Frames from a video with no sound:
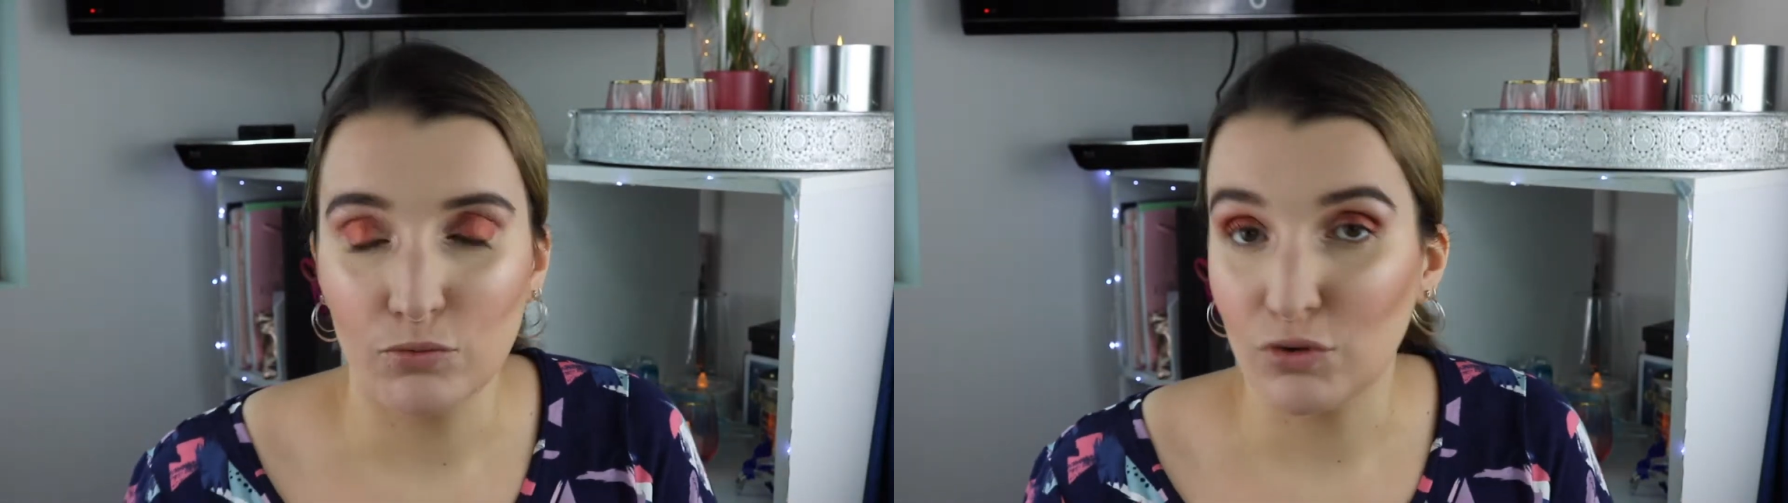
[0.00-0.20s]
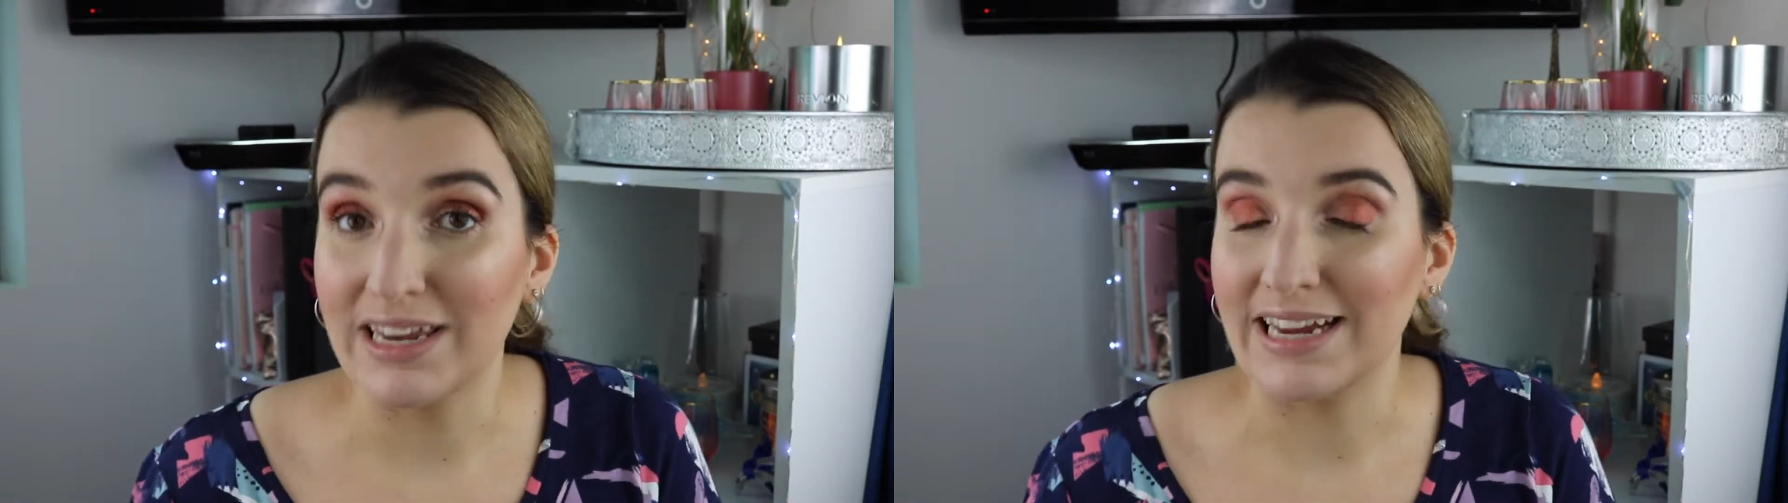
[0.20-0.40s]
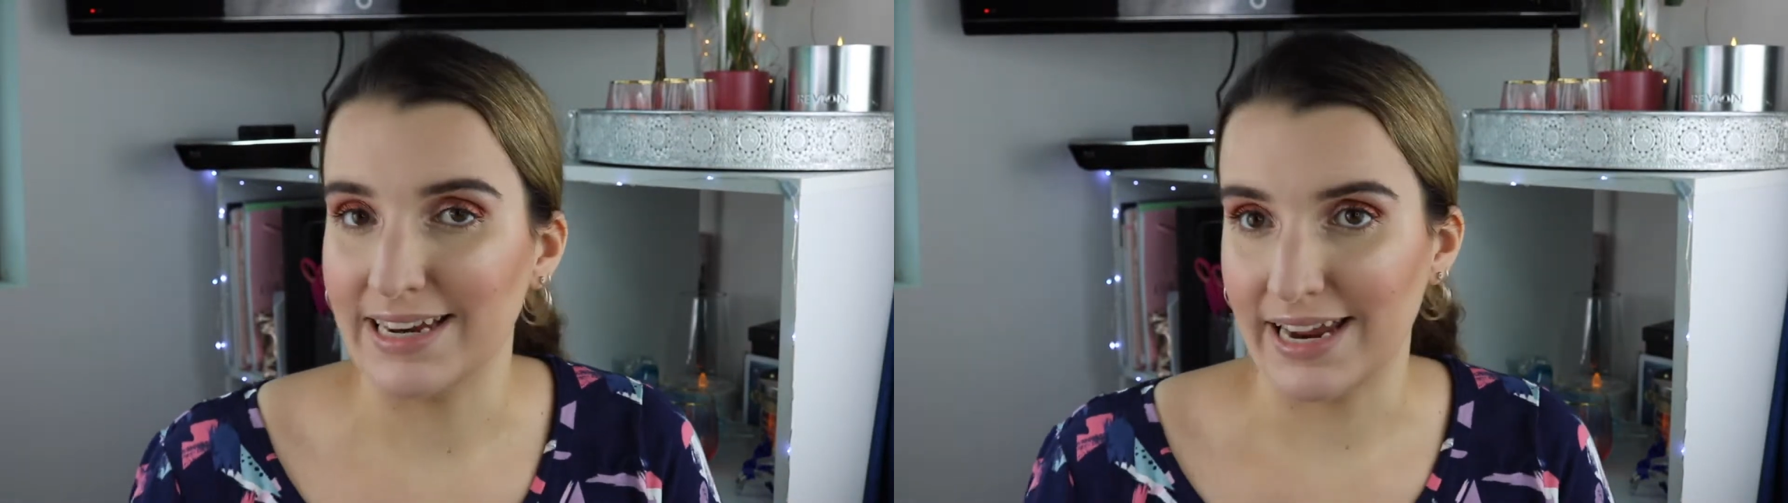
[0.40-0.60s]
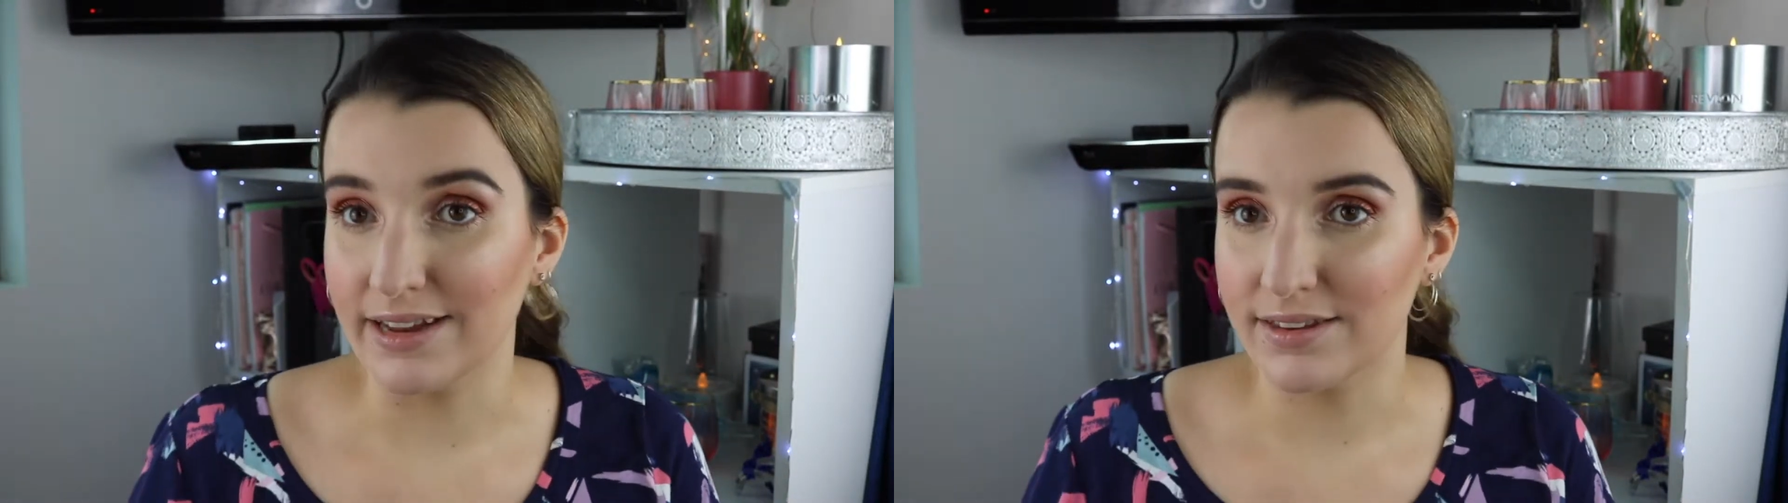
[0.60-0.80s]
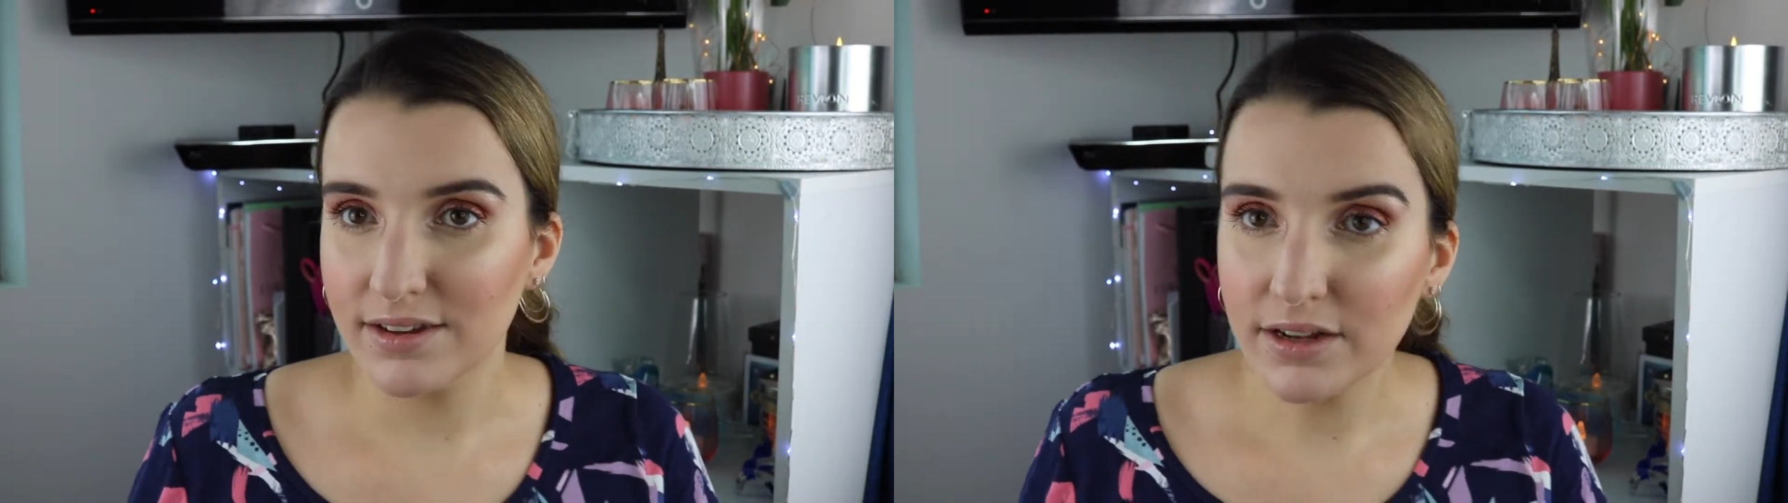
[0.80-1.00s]
really
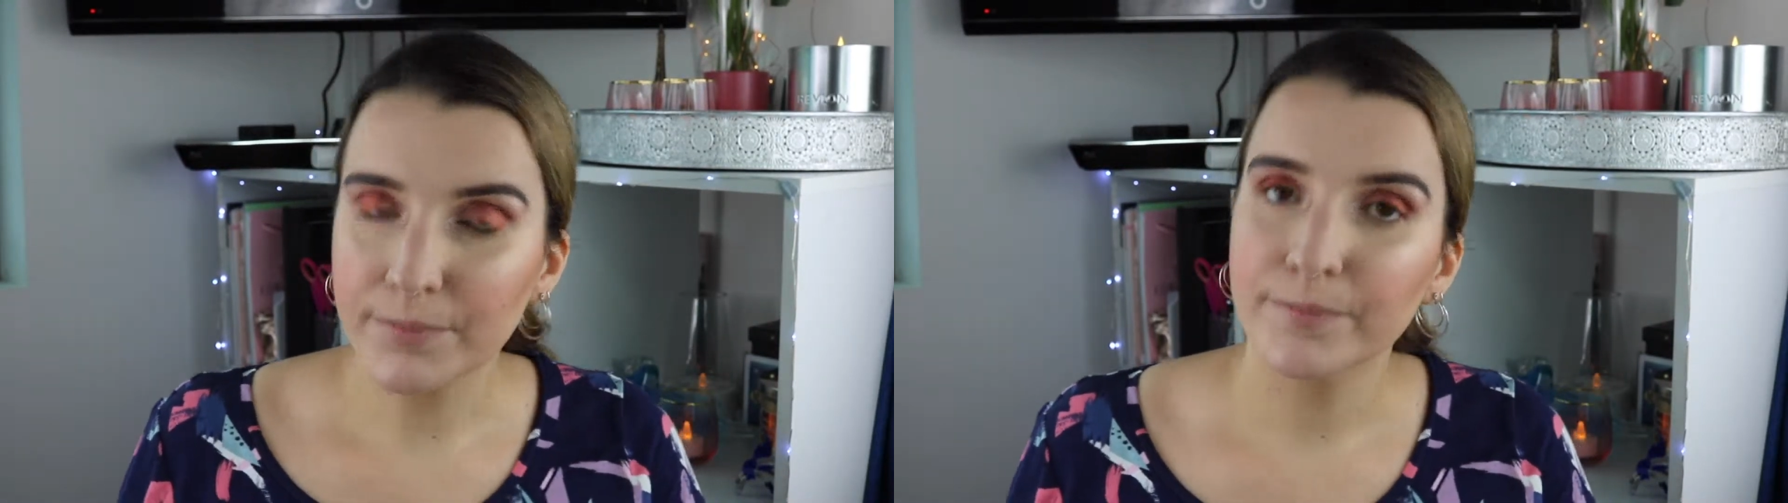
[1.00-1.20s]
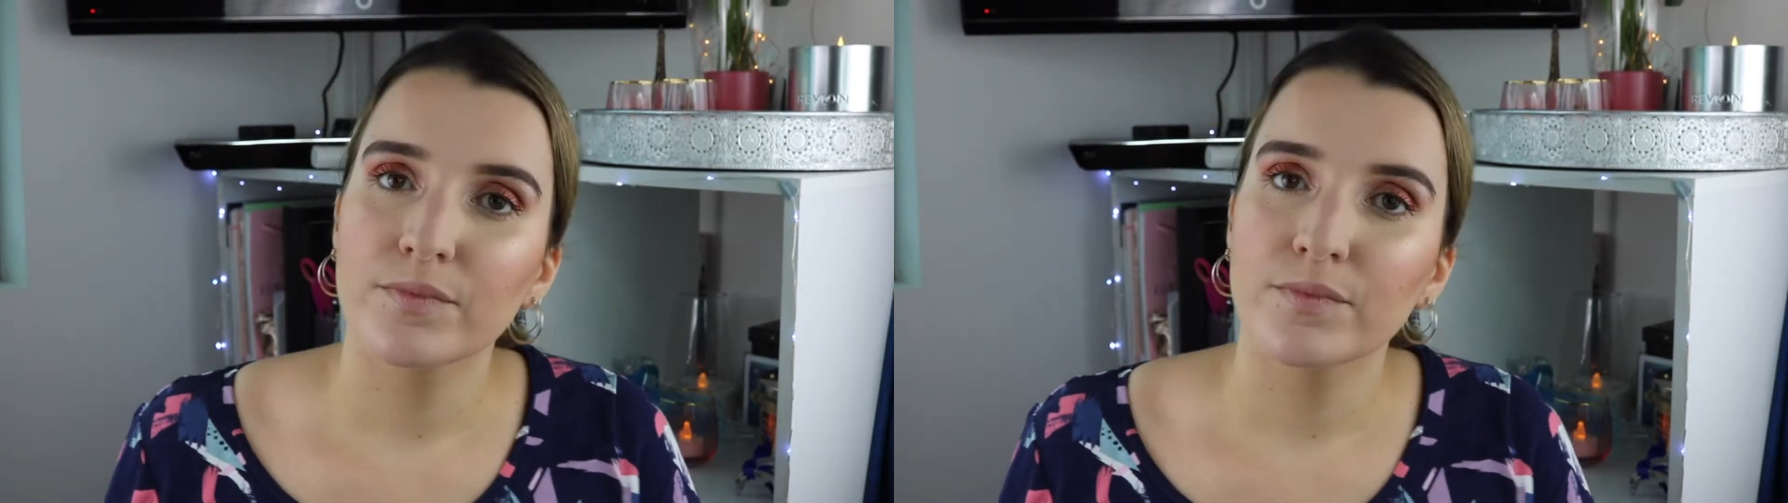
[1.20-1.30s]
needs it.